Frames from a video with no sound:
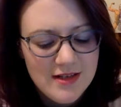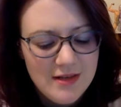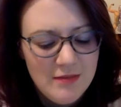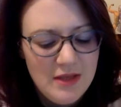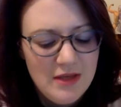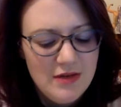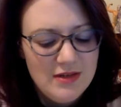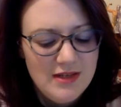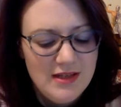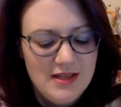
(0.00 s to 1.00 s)
can be used
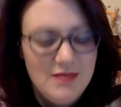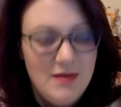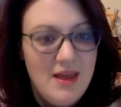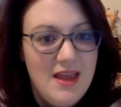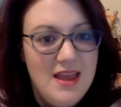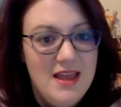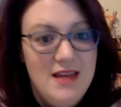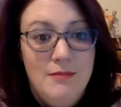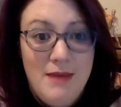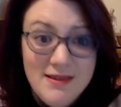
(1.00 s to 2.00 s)
in this way
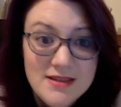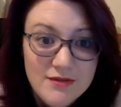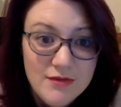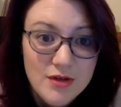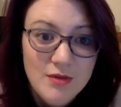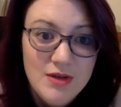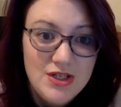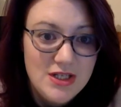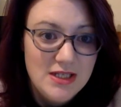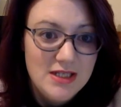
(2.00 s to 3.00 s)
in maths for
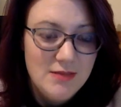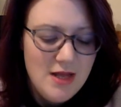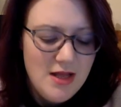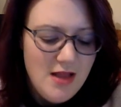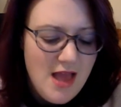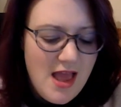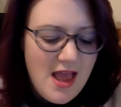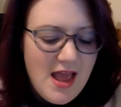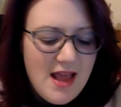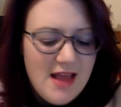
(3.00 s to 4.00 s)
equations as well,
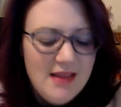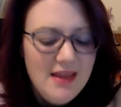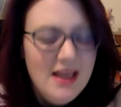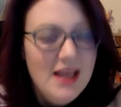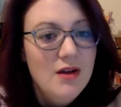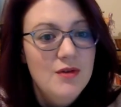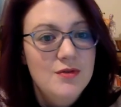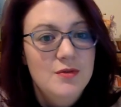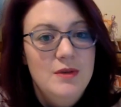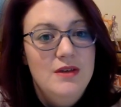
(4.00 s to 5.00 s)
and they can
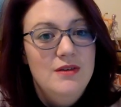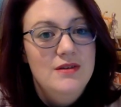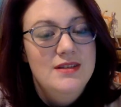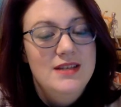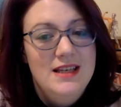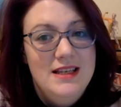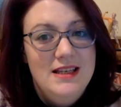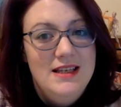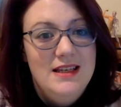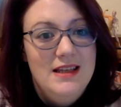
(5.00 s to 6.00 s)
also be used
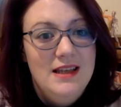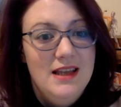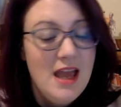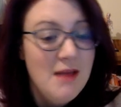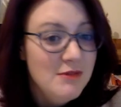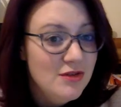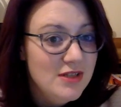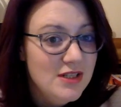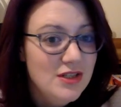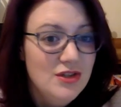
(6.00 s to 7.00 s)
in
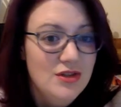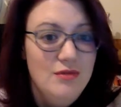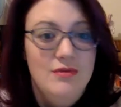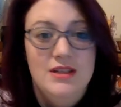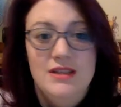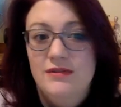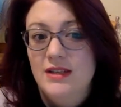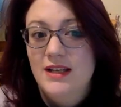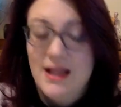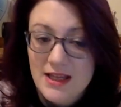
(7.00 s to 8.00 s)
chemistry to show the
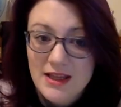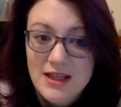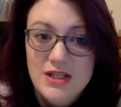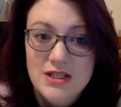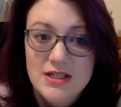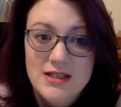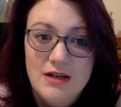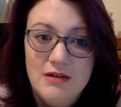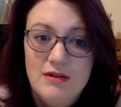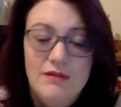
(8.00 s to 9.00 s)
different calculations that
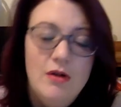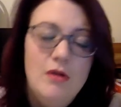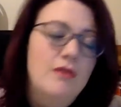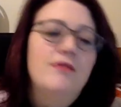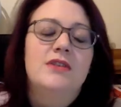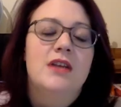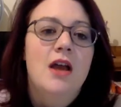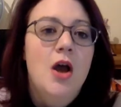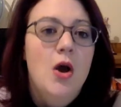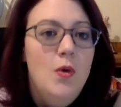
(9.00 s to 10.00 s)
are involved,
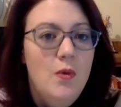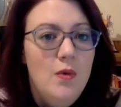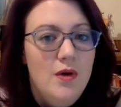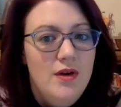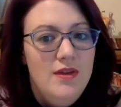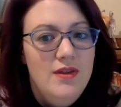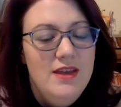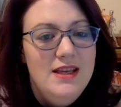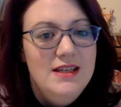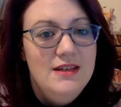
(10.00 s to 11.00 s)
or
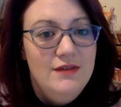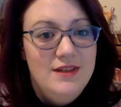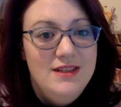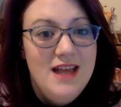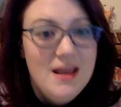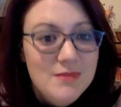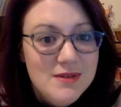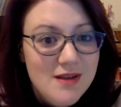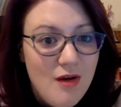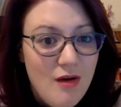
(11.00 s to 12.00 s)
the different
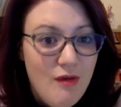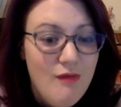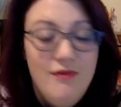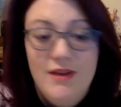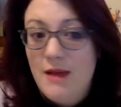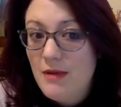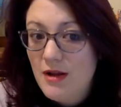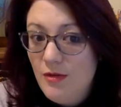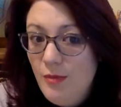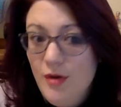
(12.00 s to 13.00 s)
types of
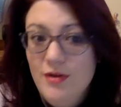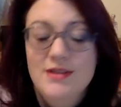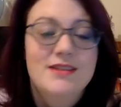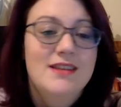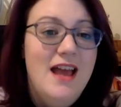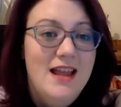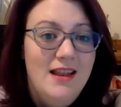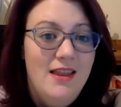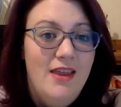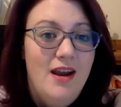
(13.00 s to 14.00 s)
chemical bonds
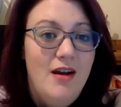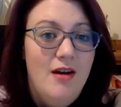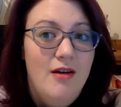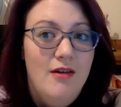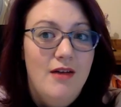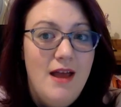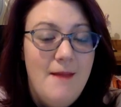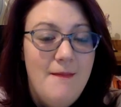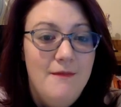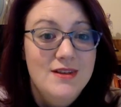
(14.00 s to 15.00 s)
and their
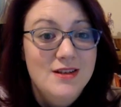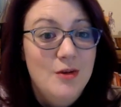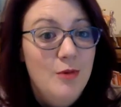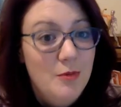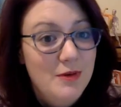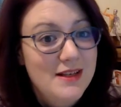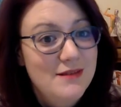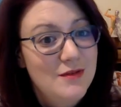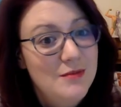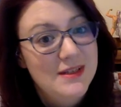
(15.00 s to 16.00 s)
physical properties
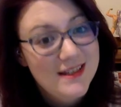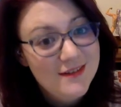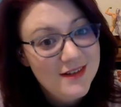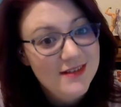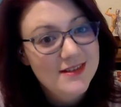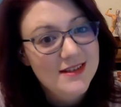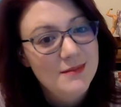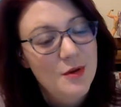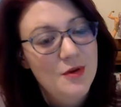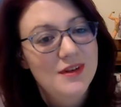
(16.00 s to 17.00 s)
of the materials that
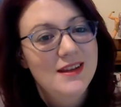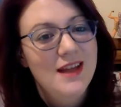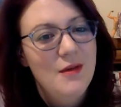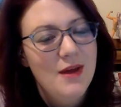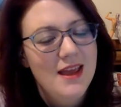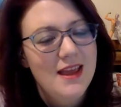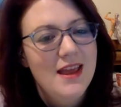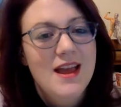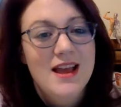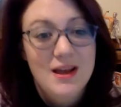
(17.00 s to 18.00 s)
bond in that way
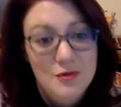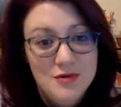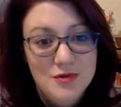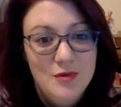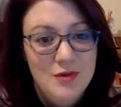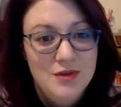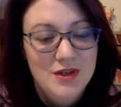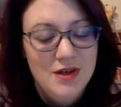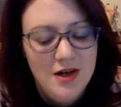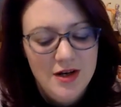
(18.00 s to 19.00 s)
can also go onto a
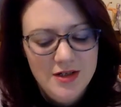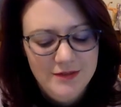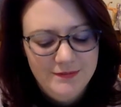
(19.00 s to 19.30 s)
card.